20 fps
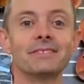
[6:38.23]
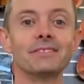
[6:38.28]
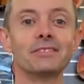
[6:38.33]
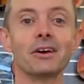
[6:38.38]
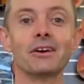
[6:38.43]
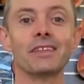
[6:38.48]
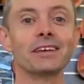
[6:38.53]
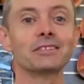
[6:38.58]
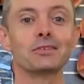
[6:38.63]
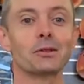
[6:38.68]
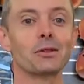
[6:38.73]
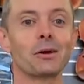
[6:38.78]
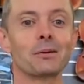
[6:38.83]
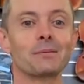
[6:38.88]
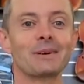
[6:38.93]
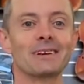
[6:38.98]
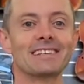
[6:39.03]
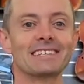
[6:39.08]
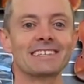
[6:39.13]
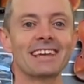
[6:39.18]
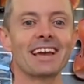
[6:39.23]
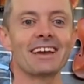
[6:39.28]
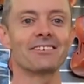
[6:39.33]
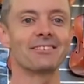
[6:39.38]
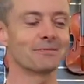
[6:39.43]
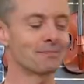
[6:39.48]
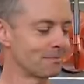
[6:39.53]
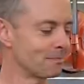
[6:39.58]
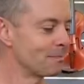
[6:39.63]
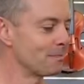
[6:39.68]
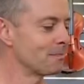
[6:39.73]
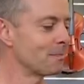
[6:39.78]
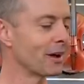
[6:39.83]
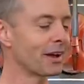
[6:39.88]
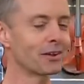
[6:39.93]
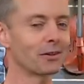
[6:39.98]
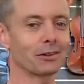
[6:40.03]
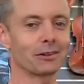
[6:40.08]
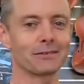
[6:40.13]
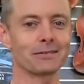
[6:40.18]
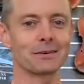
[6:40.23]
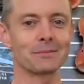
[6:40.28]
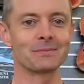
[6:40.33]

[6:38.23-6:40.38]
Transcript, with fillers: No, that's all I'm going to say. Buy all of them,